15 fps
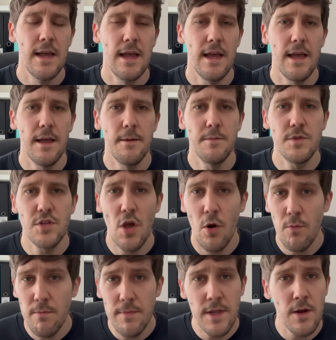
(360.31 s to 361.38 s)
Um,
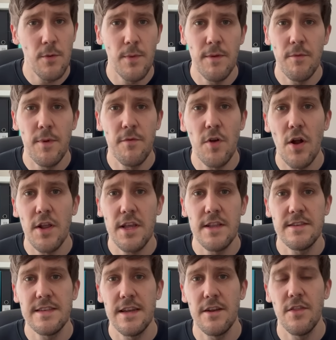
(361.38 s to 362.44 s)
so you know we, we've got to
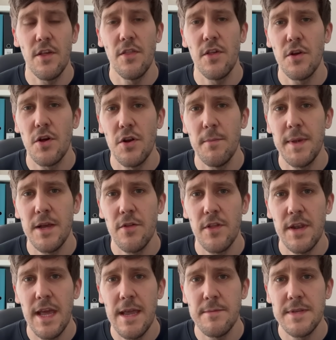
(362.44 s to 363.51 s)
consider that there are going to be other
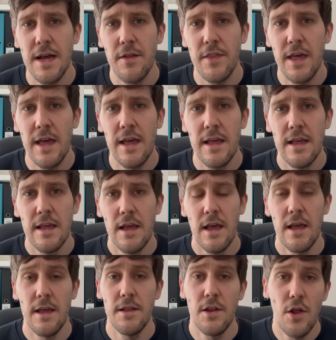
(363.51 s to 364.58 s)
names out there.
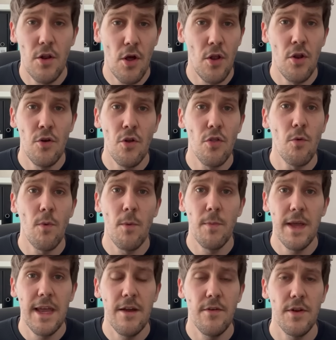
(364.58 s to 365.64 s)
Uh, another one
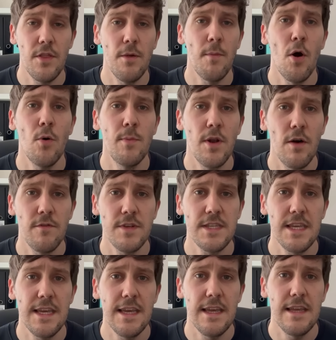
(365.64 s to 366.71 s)
we're hearing at the moment,
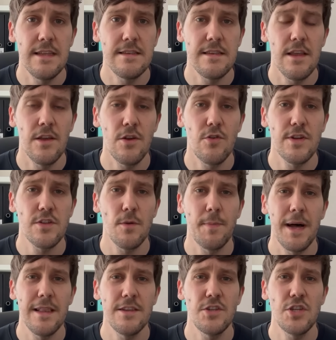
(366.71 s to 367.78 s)
obviously, is uh, Crystal
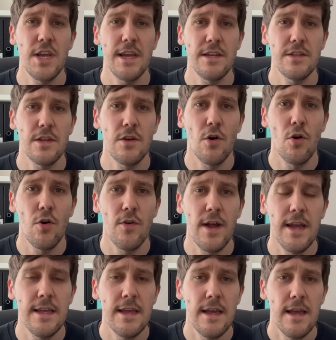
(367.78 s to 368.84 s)
Palace Cheick
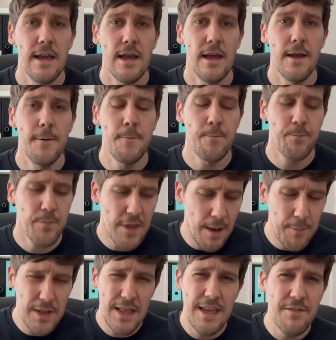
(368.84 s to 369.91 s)
Doucoure. Um, I
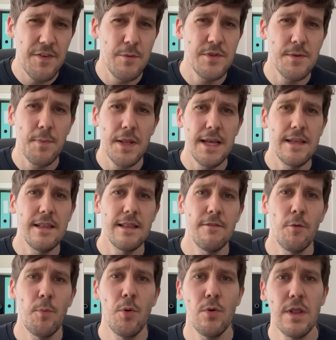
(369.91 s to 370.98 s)
believe he was a player that
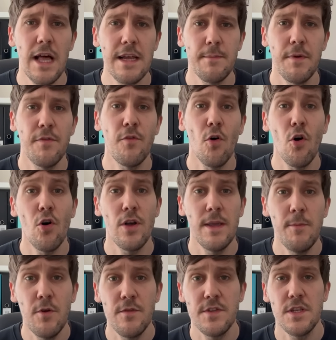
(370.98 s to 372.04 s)
Liverpool liked before he
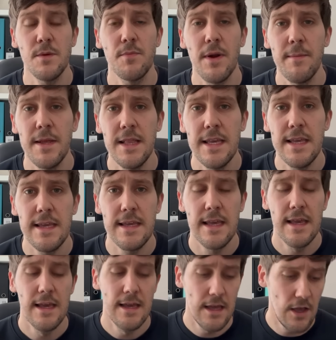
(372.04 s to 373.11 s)
moved to the Premier League.
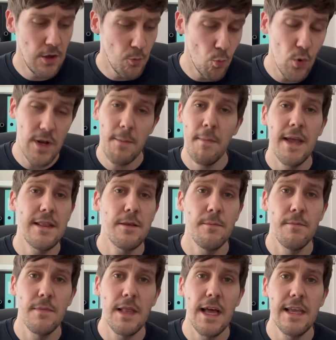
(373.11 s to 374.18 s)
Uh, would it make
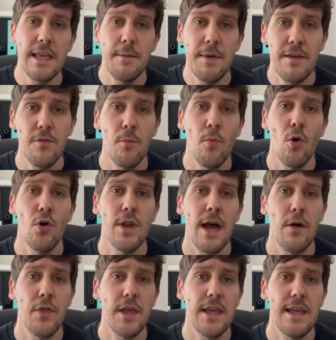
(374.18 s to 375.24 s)
them like him even more
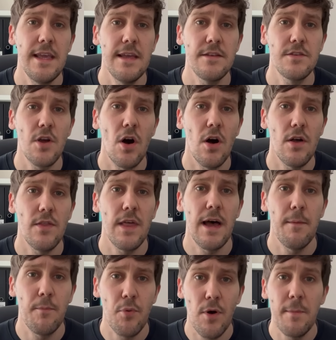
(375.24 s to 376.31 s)
now that he has got
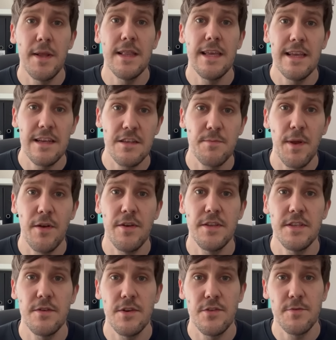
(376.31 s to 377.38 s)
that Premier League
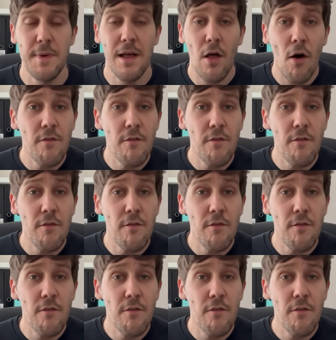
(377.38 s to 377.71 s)
experience under his belt?